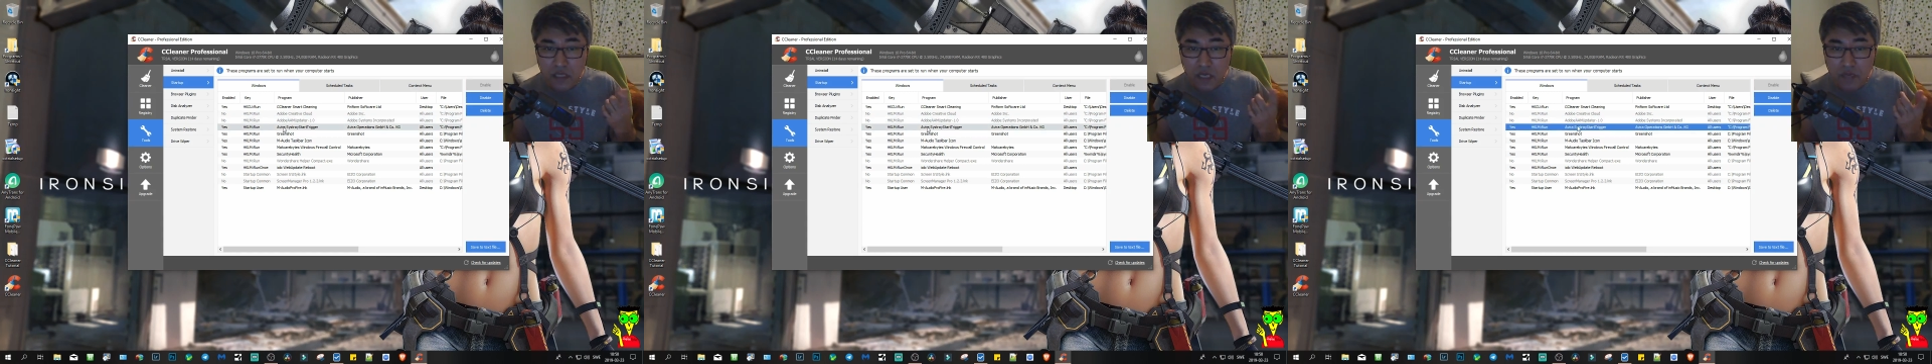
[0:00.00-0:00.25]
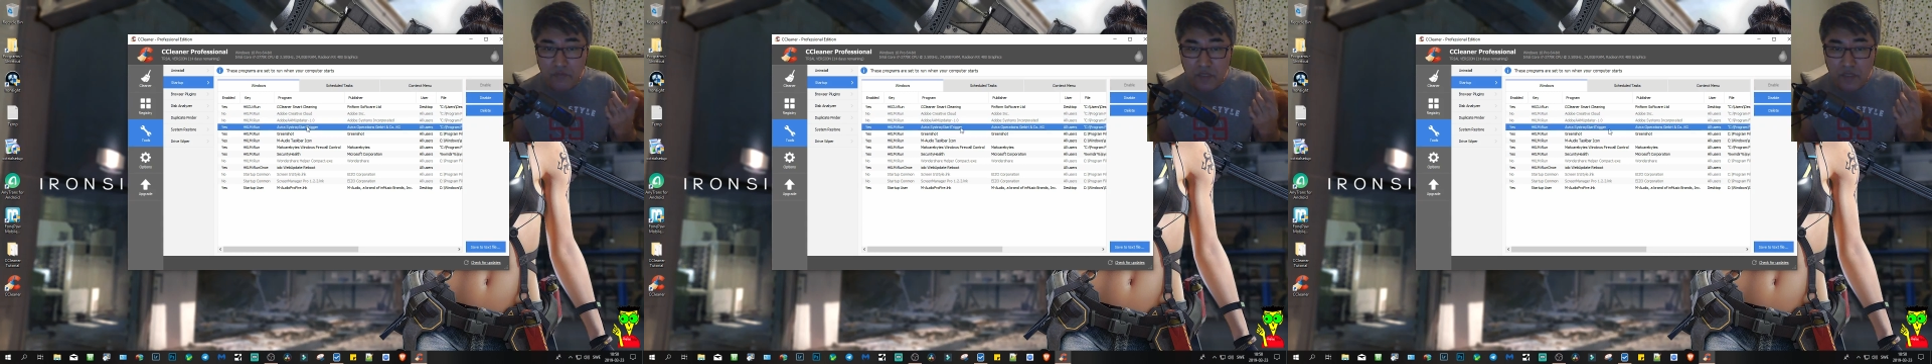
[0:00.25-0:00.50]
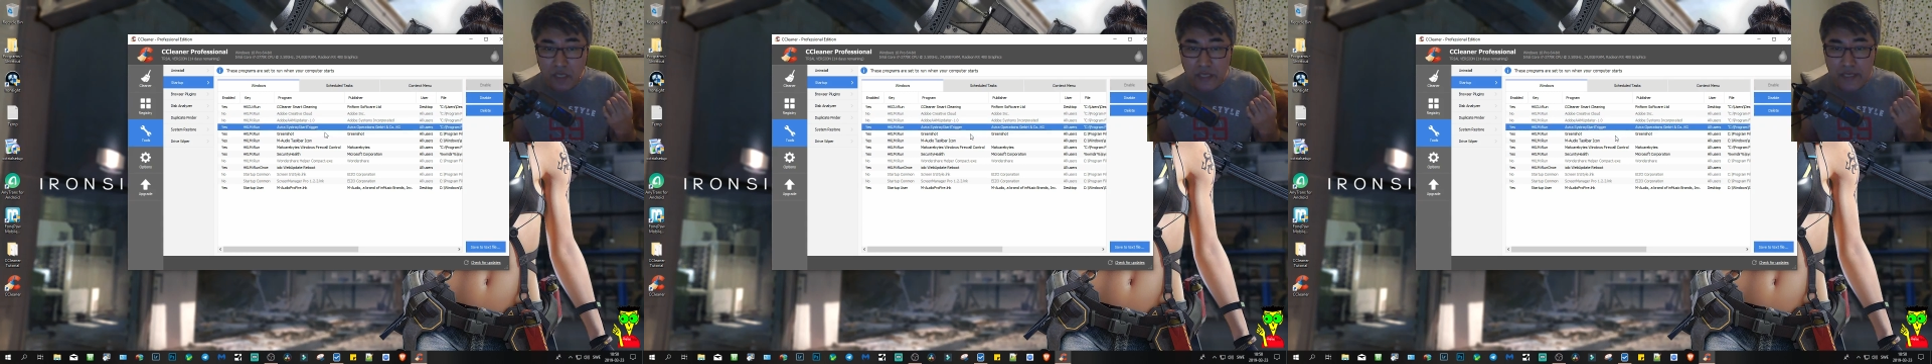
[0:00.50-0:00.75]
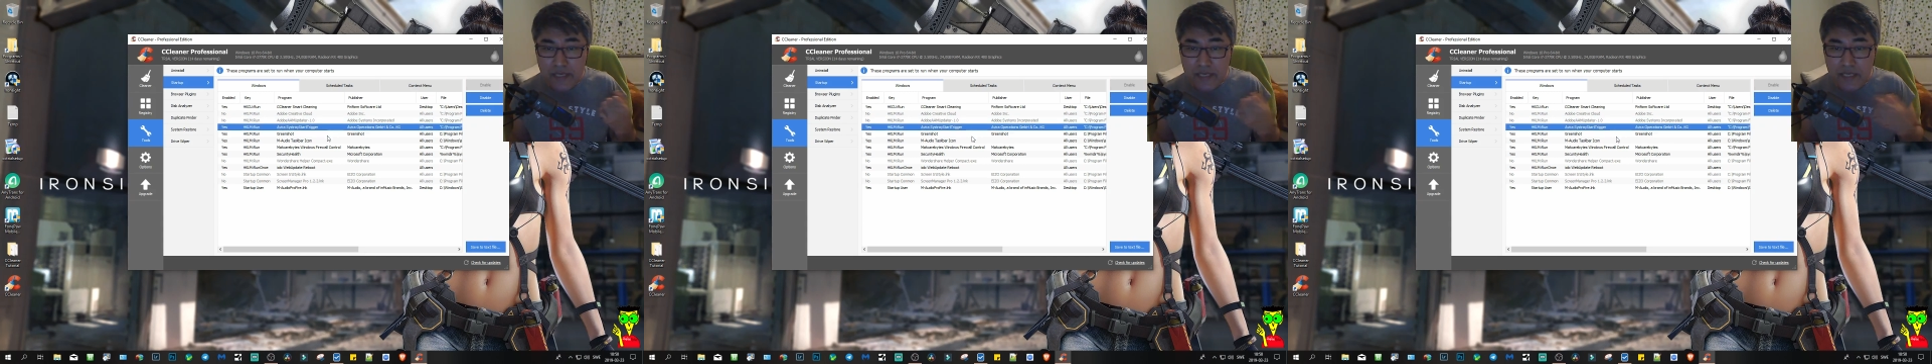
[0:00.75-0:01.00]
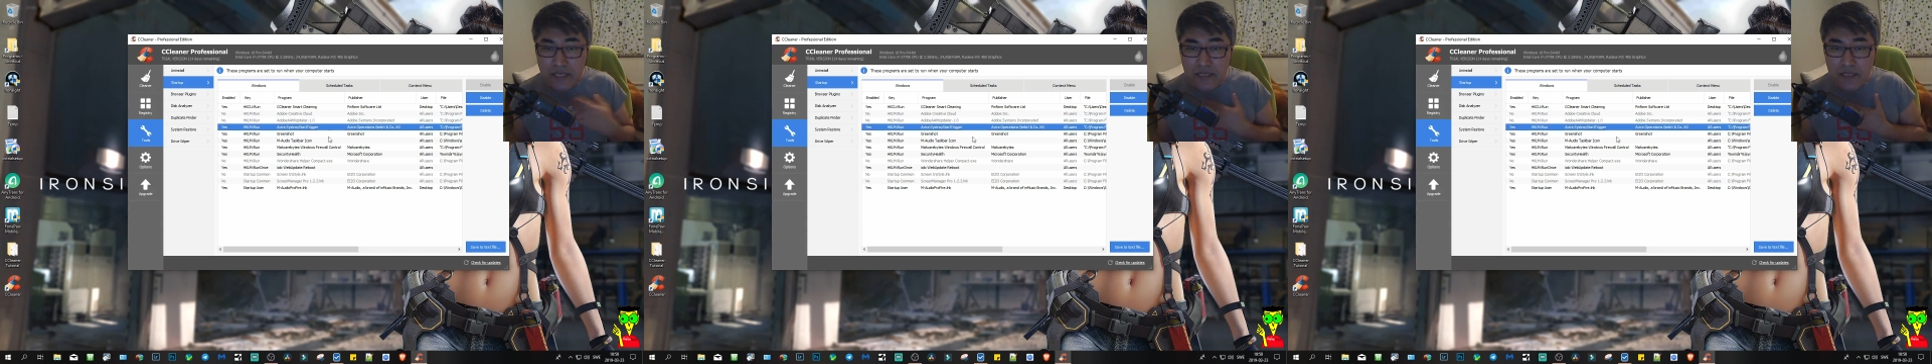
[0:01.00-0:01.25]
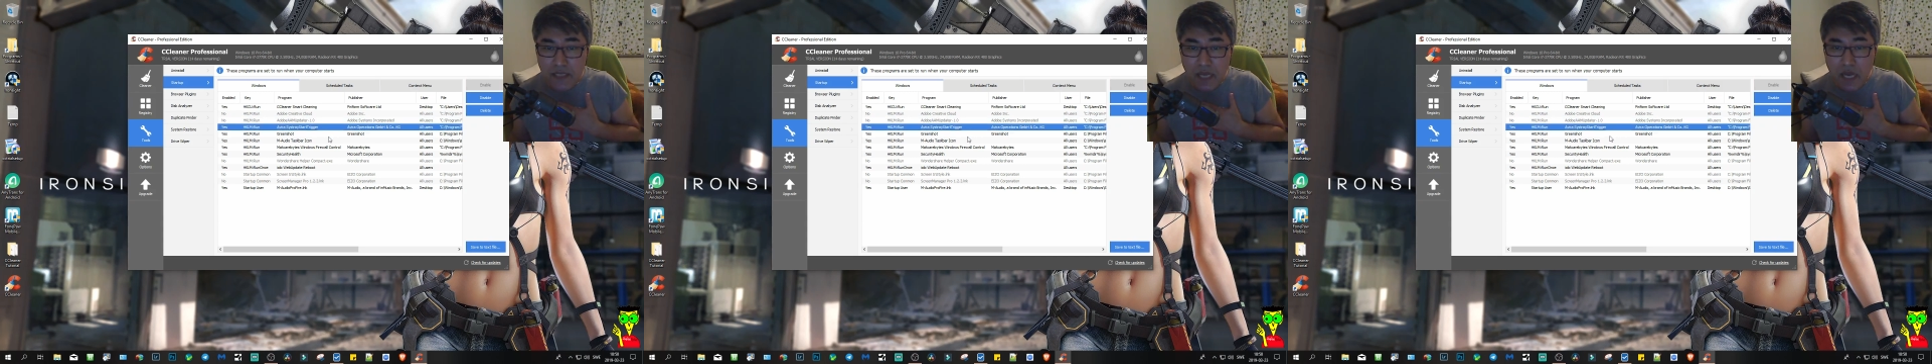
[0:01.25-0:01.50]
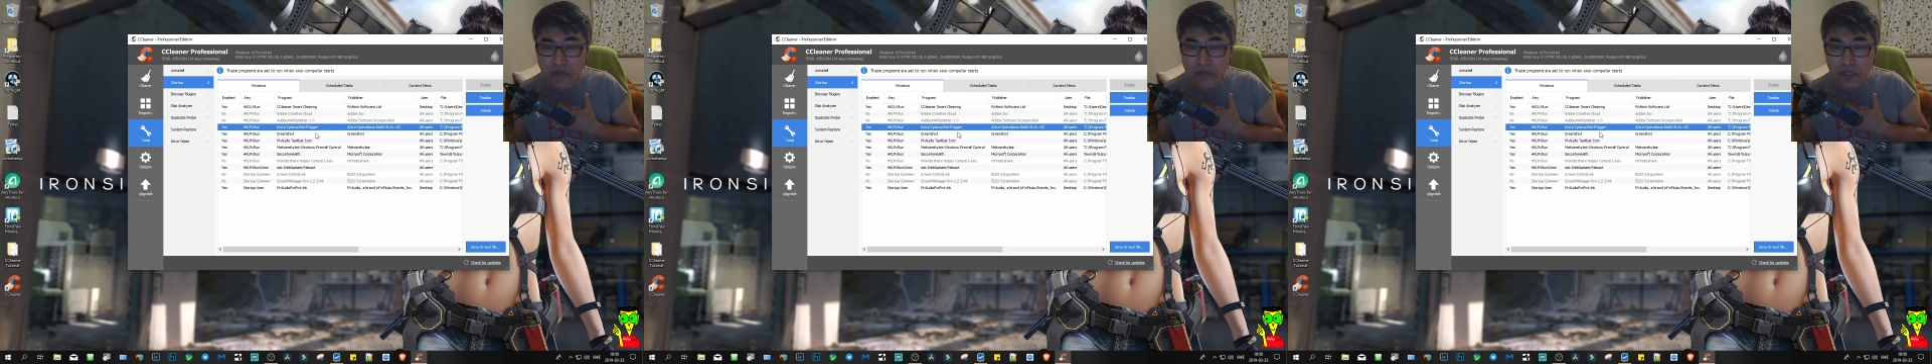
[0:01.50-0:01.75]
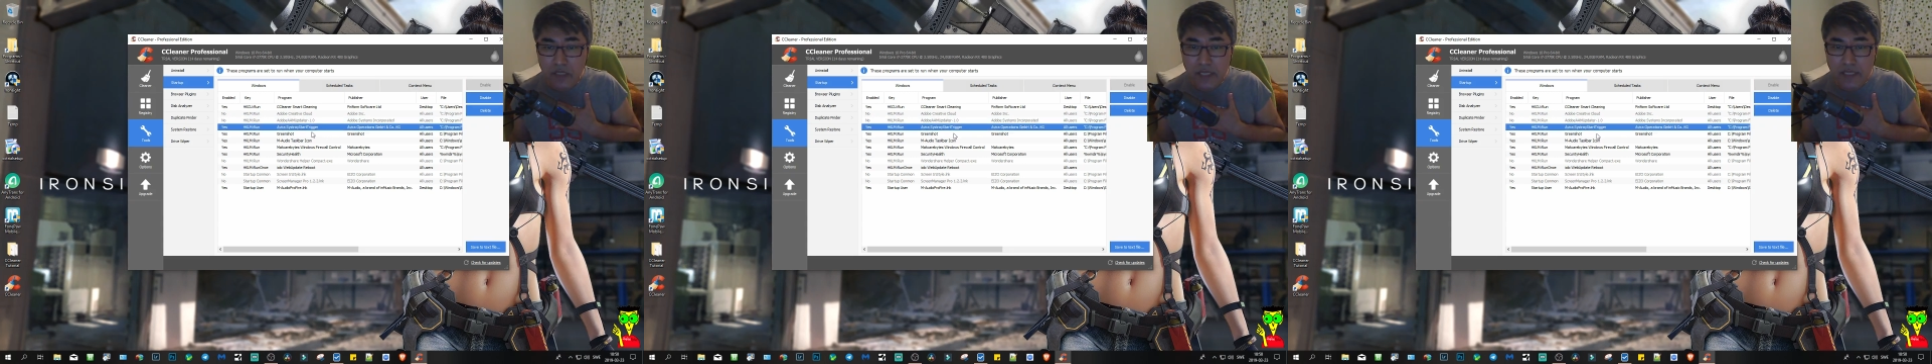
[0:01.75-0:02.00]
Avira eats
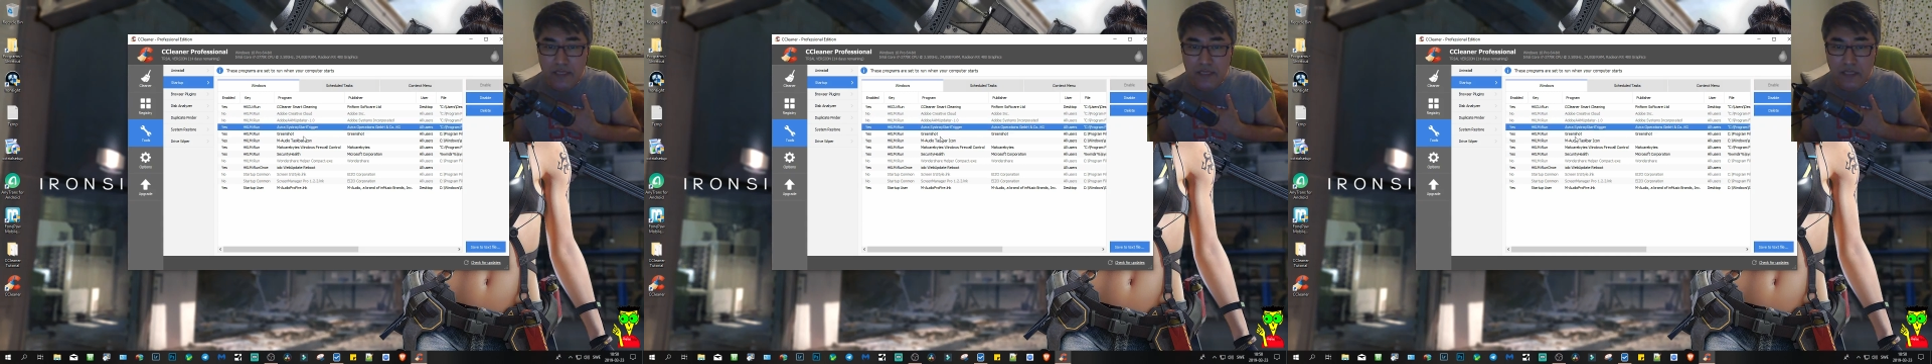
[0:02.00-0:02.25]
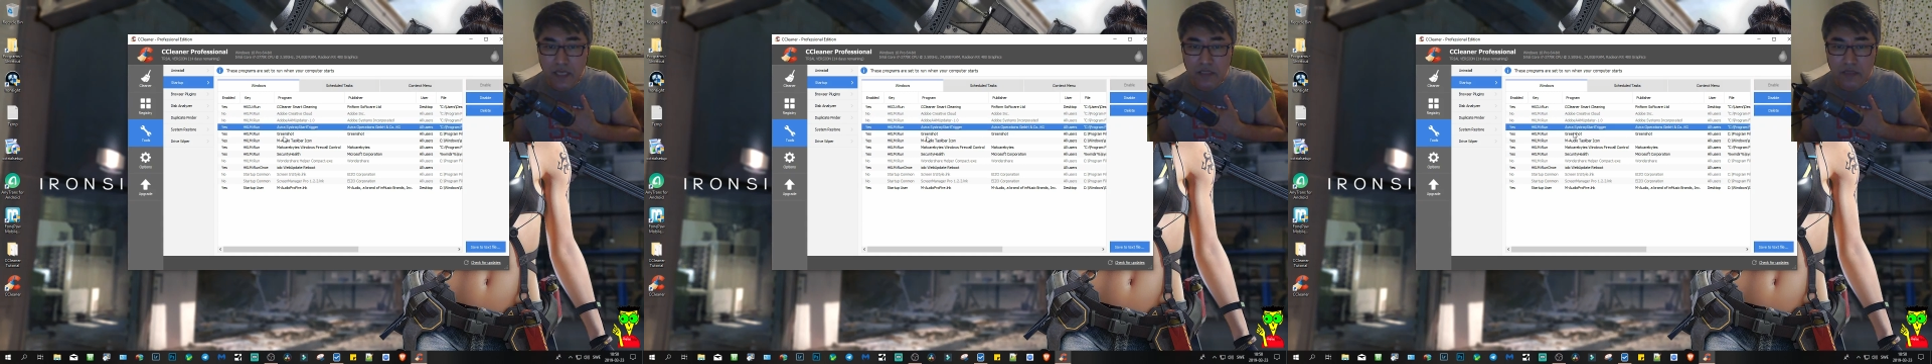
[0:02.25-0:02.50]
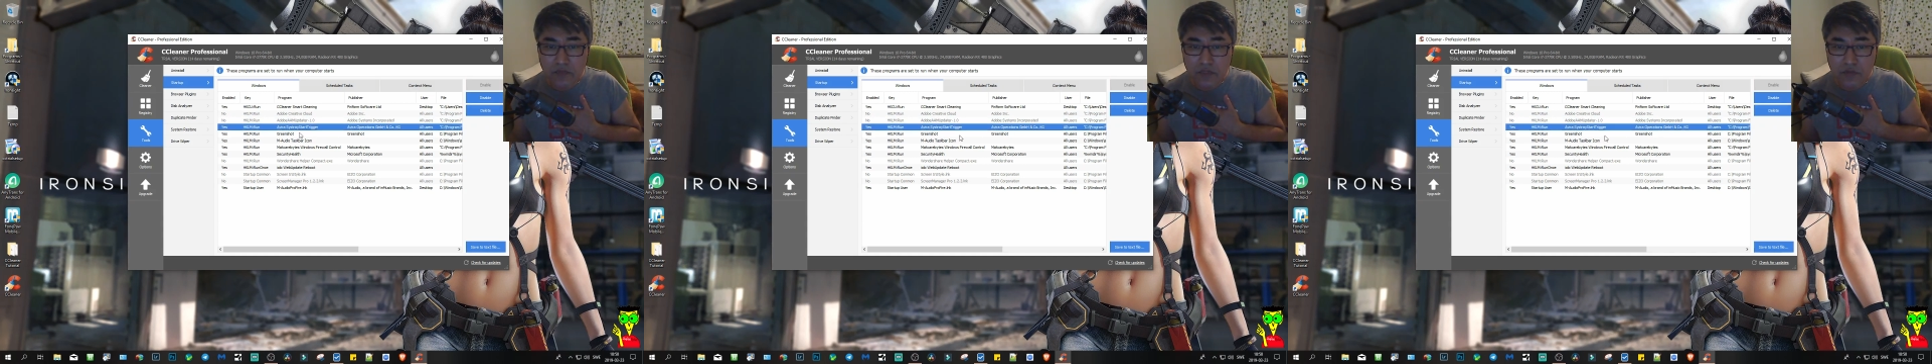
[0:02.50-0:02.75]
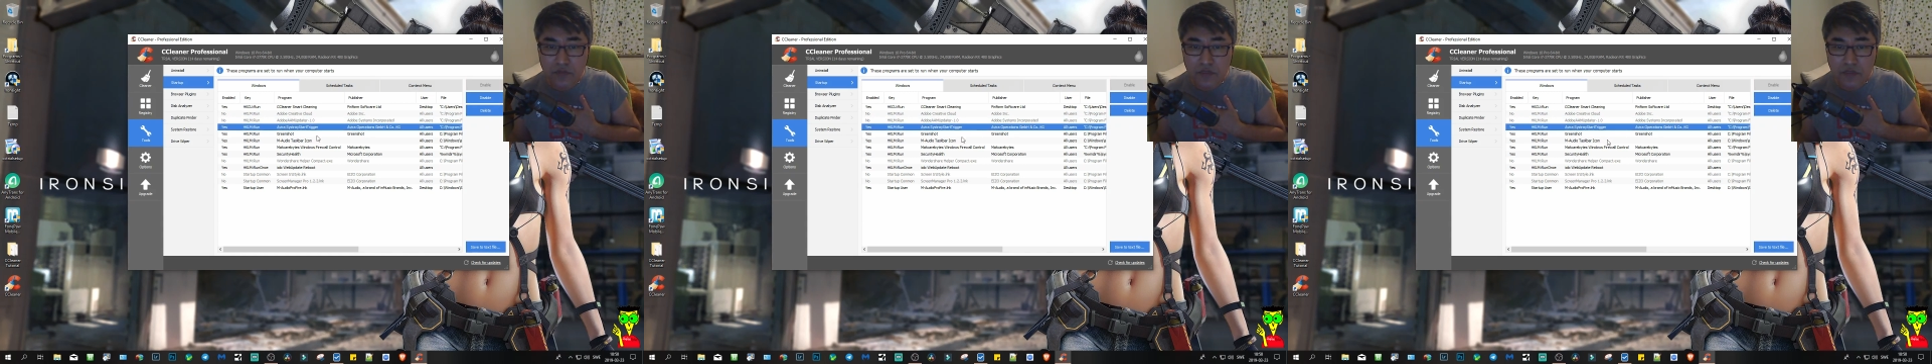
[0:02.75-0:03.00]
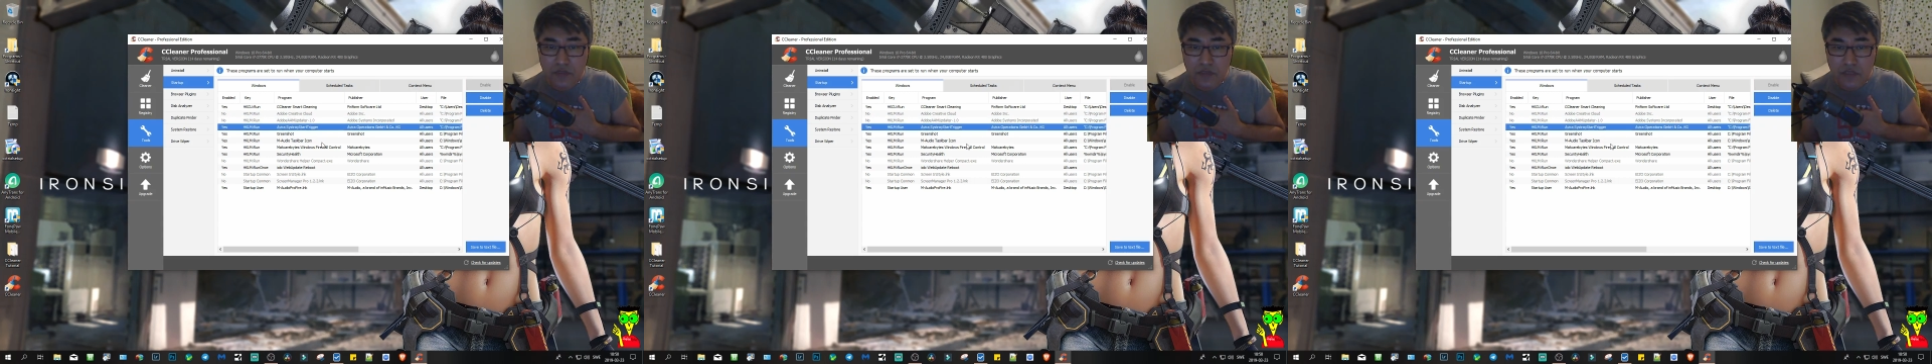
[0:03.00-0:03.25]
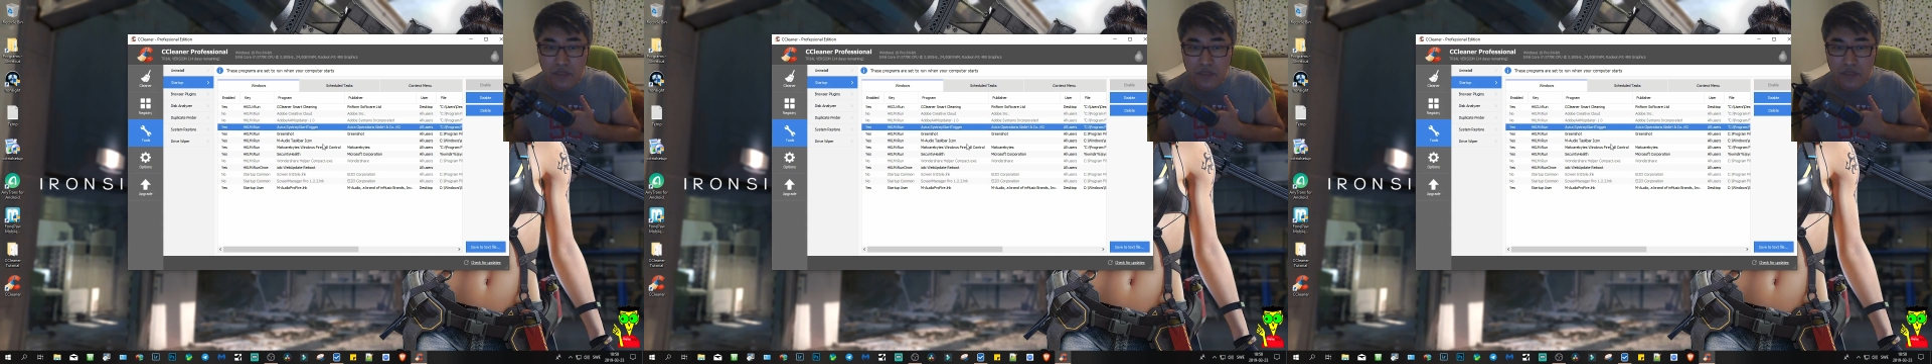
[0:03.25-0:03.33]
antivirus.